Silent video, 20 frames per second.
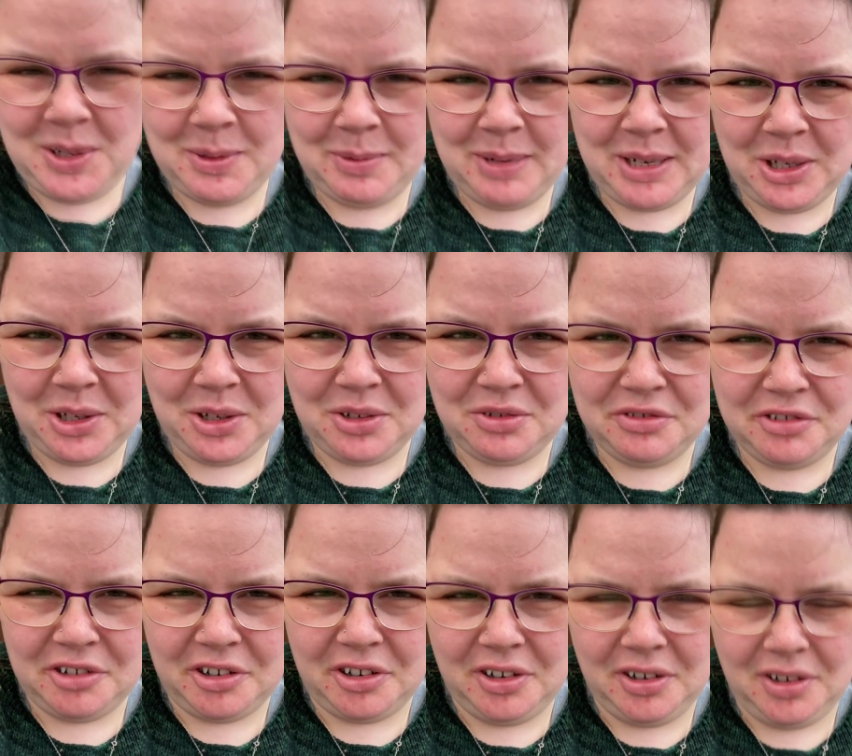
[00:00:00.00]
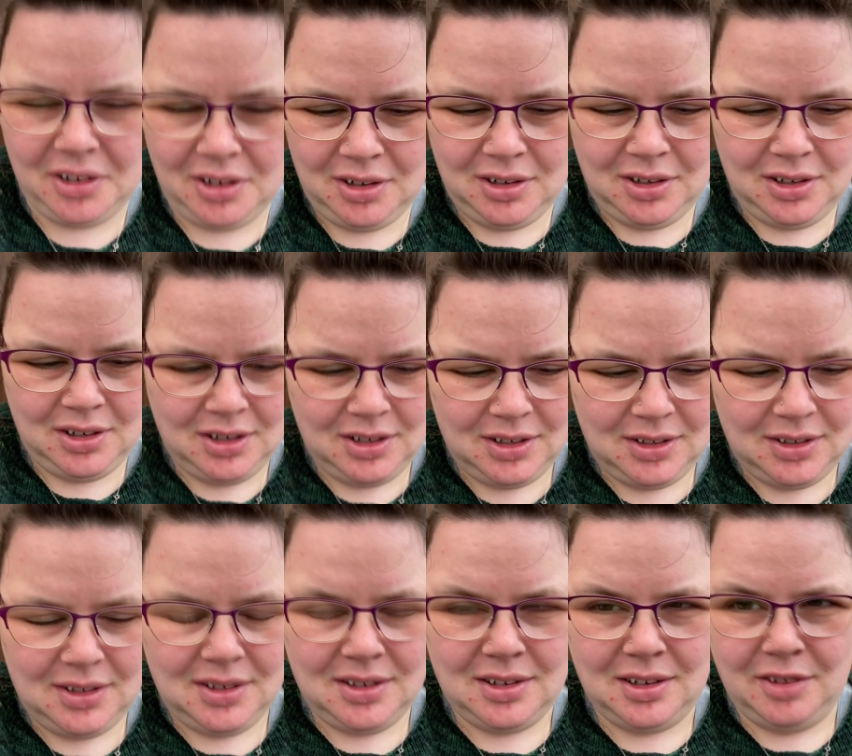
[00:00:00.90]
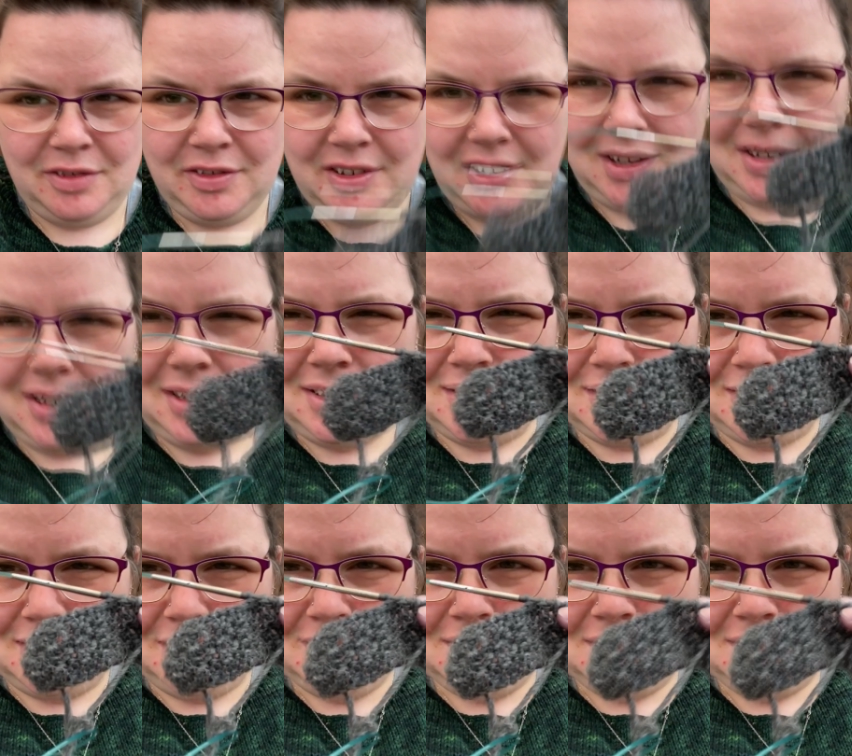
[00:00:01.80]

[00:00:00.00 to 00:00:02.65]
be any good for stuffing, is it?